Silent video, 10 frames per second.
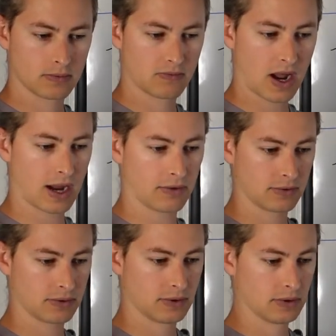5.
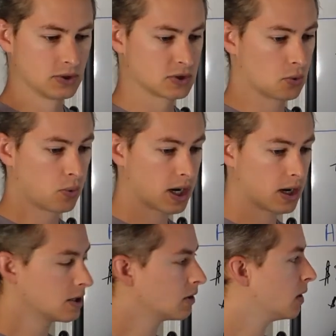So
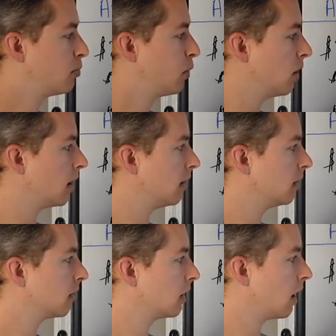where did we put
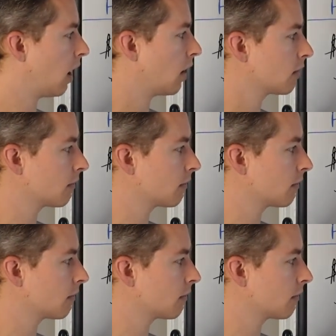the other